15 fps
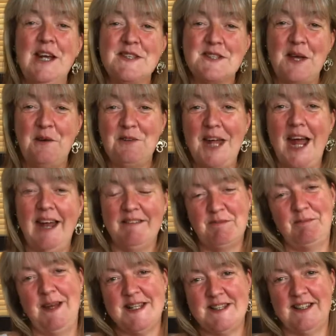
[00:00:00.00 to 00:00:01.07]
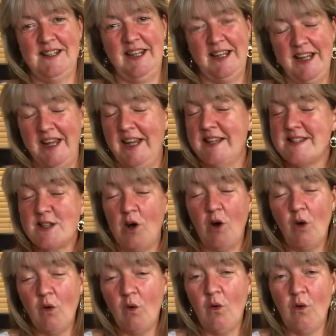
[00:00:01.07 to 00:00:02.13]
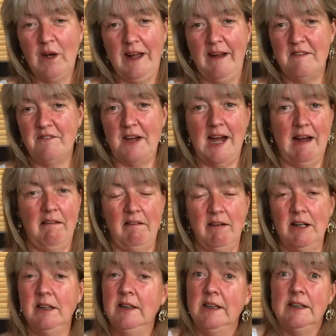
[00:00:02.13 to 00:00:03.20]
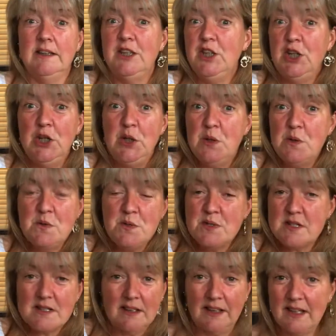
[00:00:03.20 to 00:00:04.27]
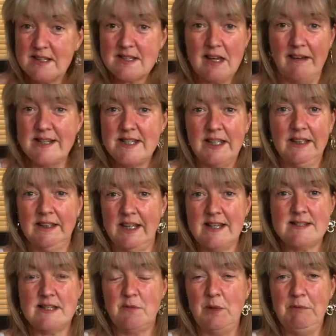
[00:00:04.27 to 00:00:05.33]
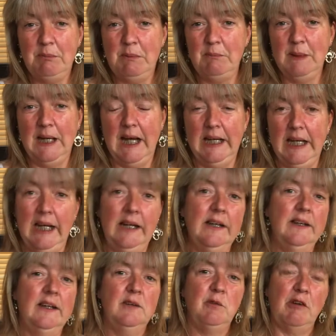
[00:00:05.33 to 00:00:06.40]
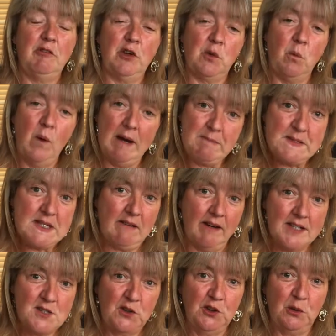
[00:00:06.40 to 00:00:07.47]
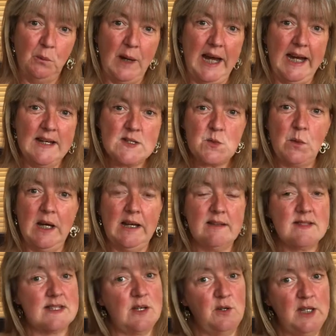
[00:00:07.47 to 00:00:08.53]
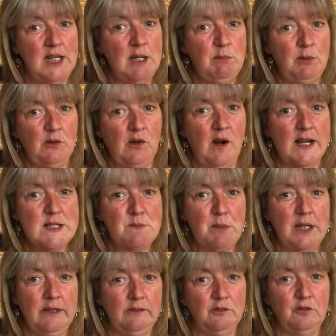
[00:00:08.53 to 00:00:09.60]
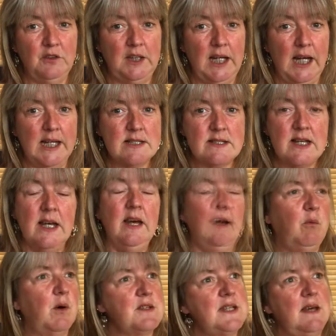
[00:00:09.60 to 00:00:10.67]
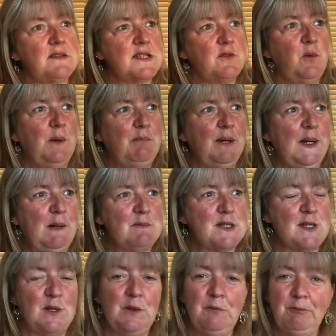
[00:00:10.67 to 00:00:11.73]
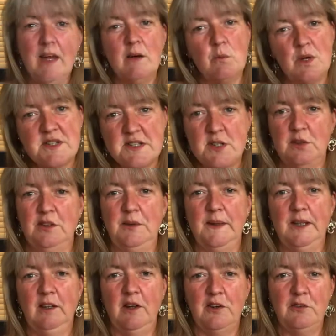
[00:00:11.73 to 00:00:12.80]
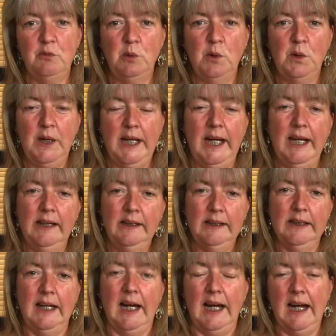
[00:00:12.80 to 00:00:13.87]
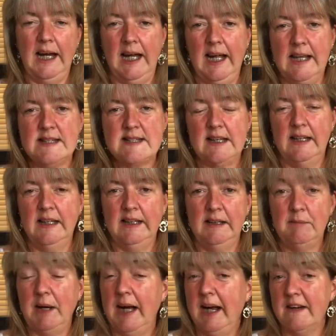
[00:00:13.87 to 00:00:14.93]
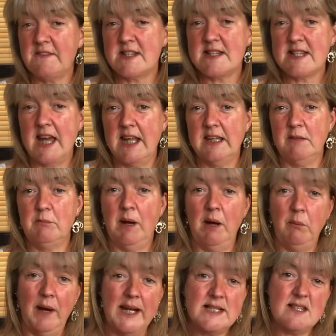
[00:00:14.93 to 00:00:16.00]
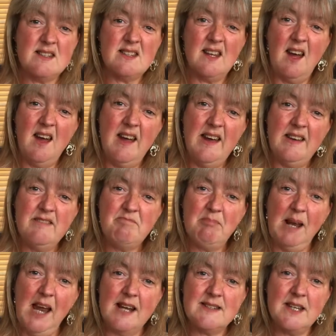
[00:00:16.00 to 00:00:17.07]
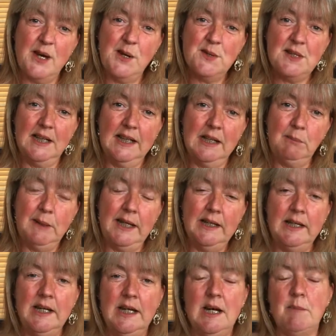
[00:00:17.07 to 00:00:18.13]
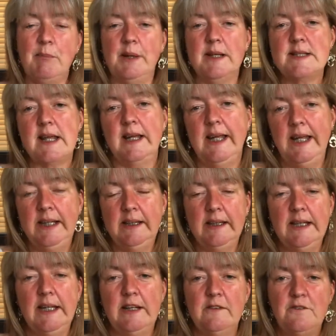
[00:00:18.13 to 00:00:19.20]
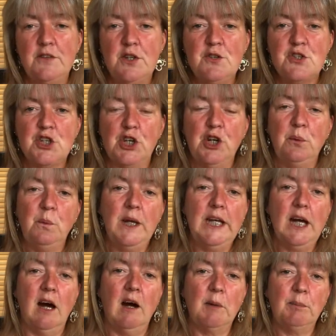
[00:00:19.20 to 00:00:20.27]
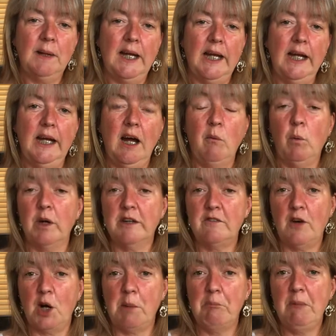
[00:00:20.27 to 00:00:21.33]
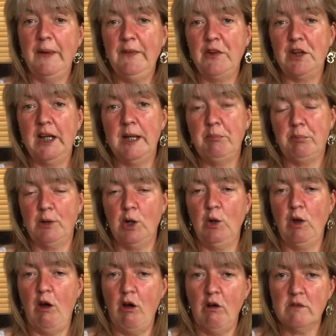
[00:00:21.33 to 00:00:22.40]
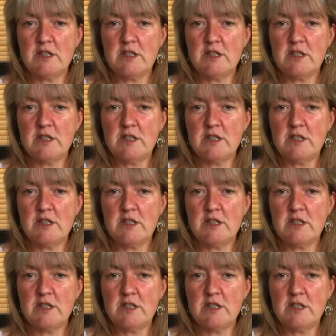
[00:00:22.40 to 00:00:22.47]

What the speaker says: So that basically is all of our news and exciting things that we've been planning. I've got a website on the way as well, so keep your eyes peeled for that. What else have we been up to? We're still doing a lot of walking, and I have to say that my weight has kind of plateaued a little bit, but in the near future we are planning one of our monthly prolonged